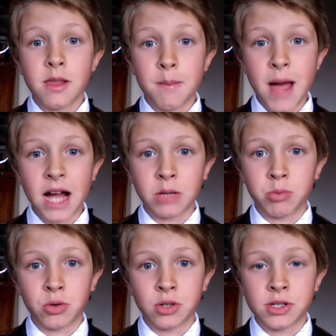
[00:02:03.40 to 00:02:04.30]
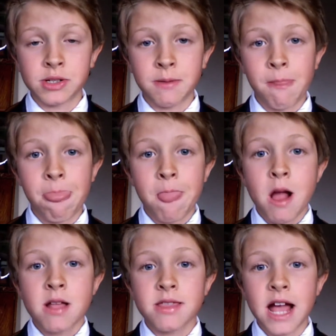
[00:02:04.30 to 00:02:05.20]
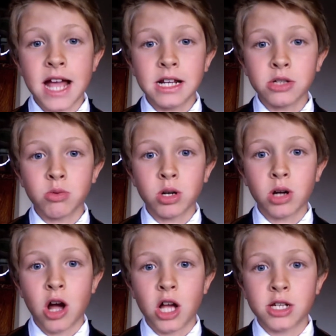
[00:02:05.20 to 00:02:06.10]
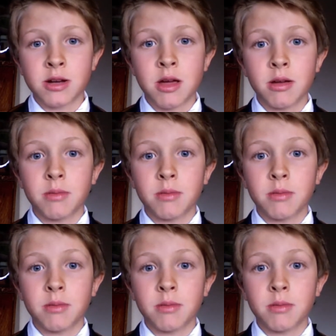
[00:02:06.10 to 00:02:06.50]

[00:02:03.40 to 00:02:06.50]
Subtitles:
the backboards. That is what caused